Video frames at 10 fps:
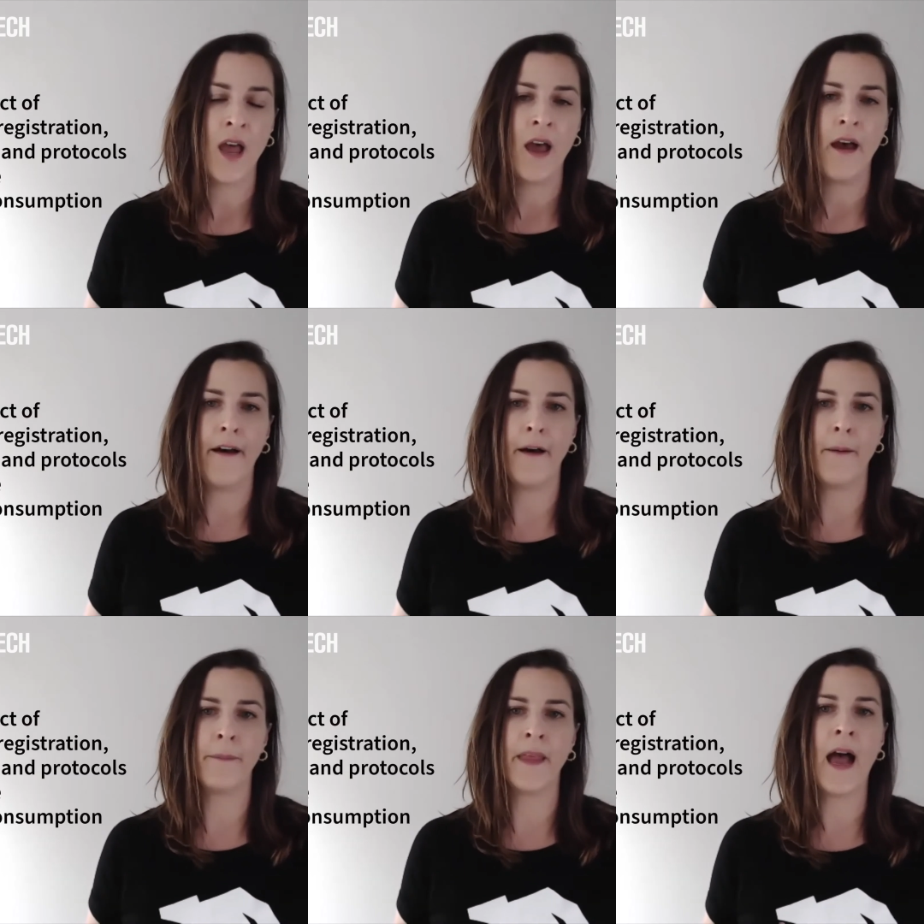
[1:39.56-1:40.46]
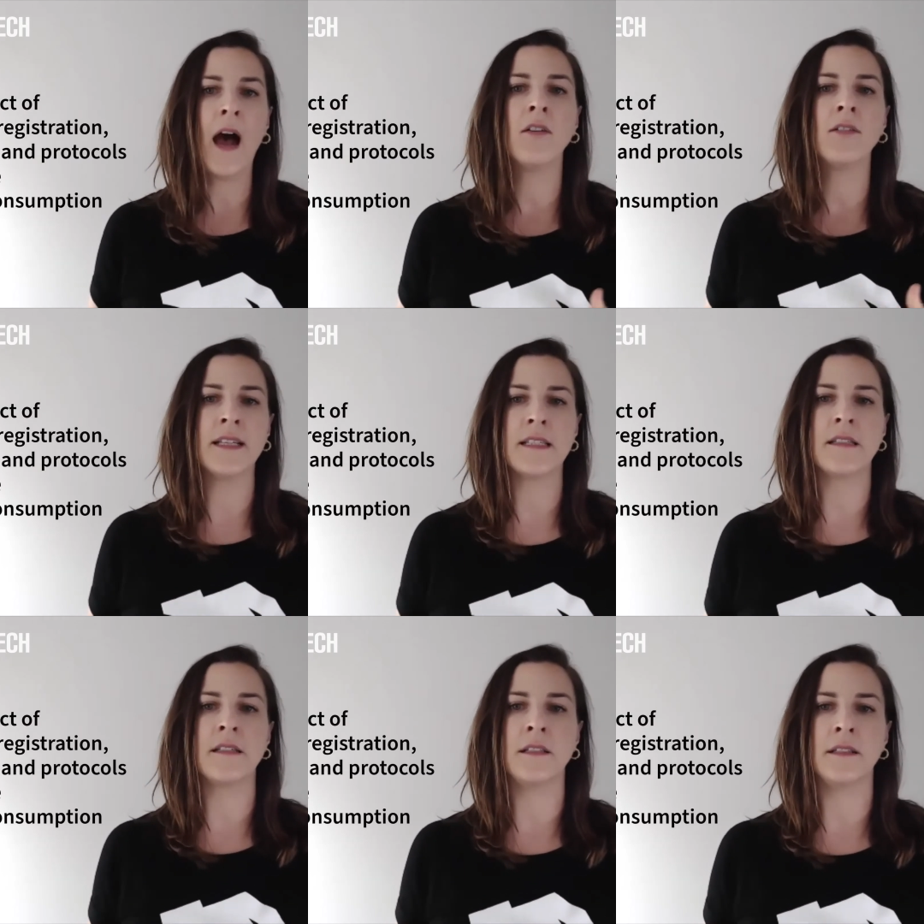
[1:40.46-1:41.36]
How does
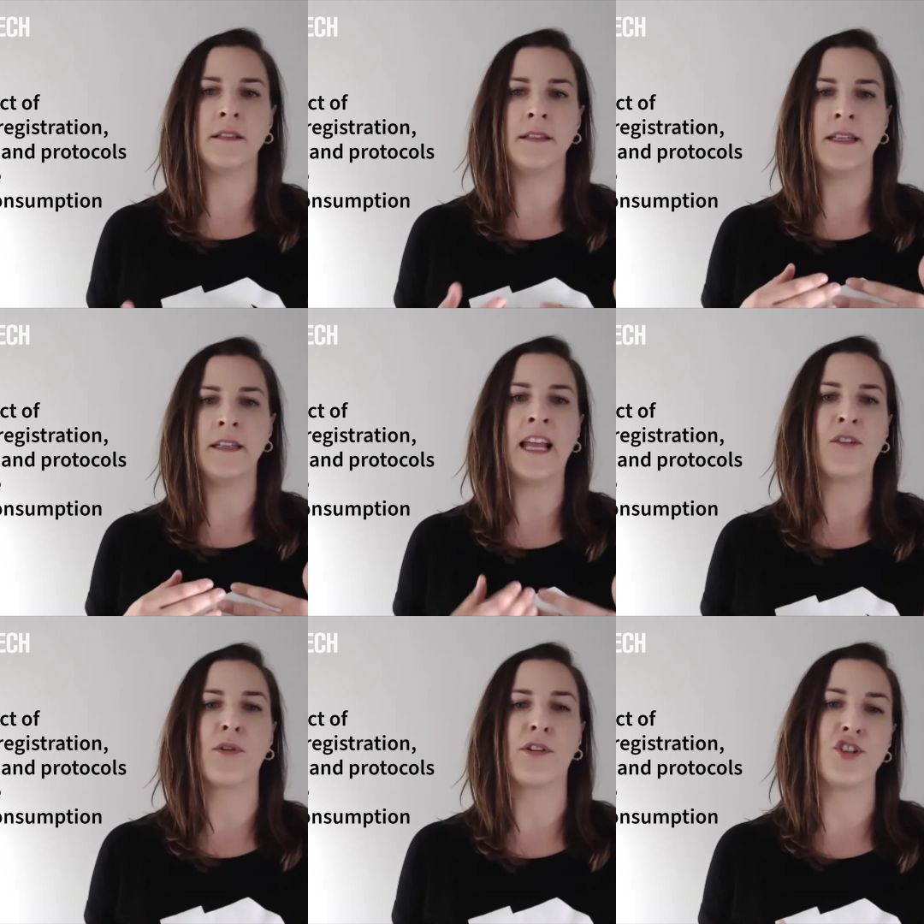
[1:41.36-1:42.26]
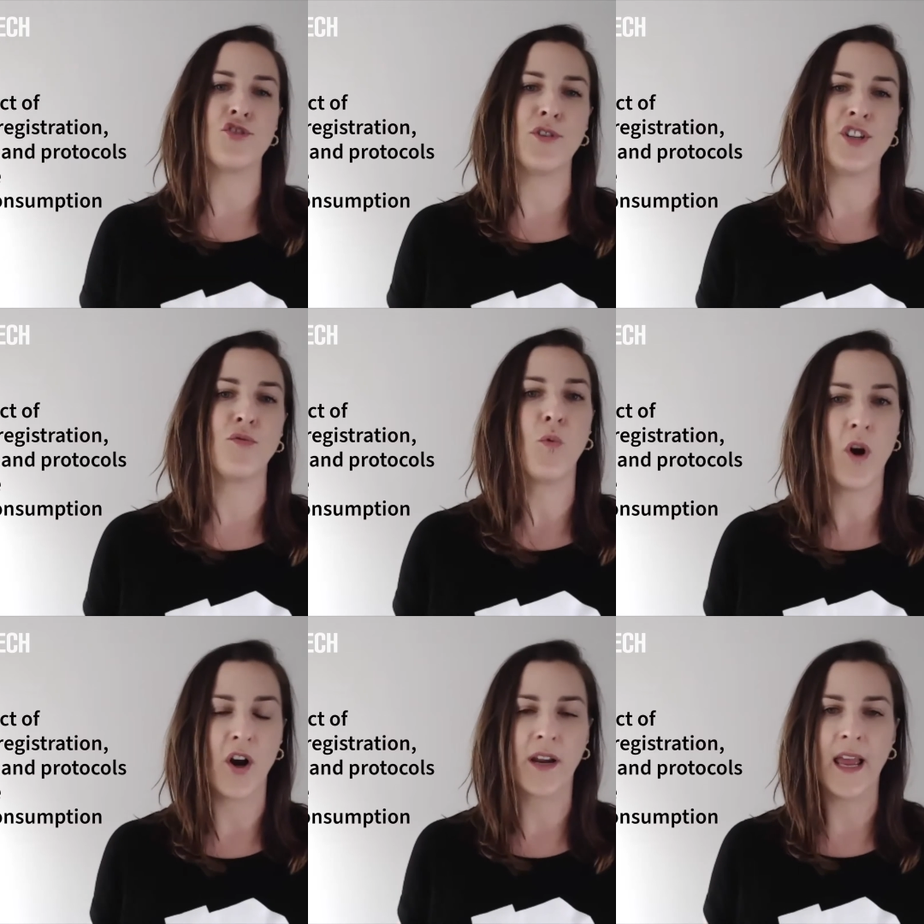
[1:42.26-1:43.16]
the network registration
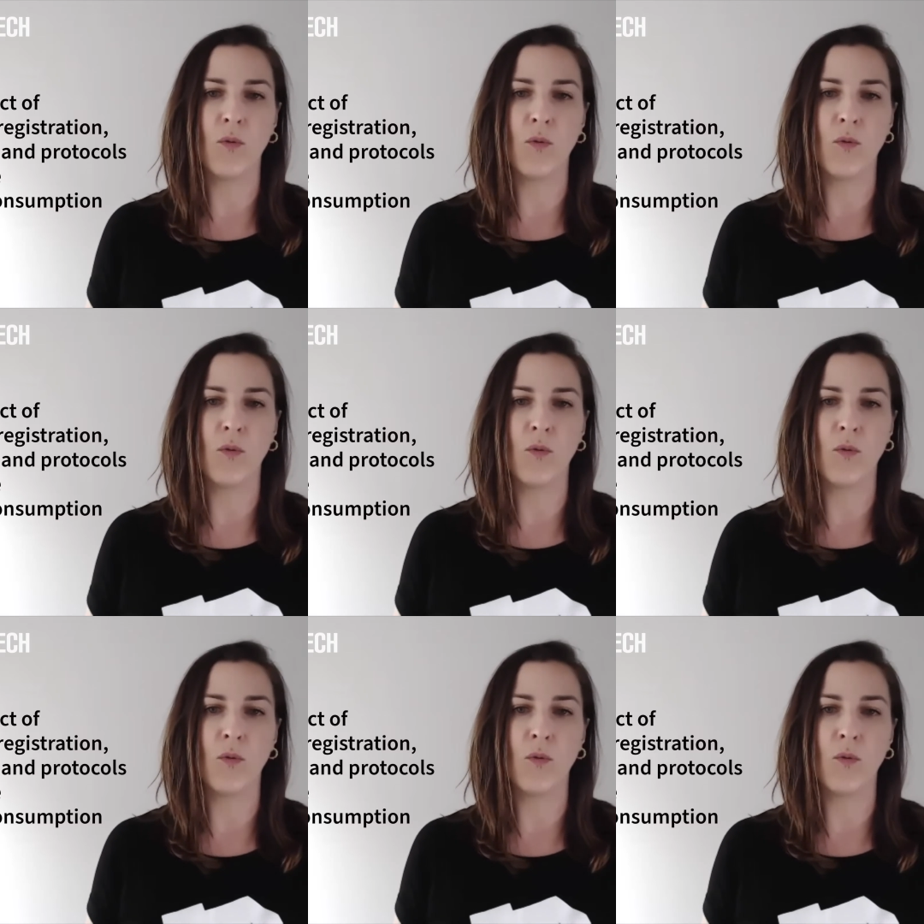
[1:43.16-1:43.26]
work,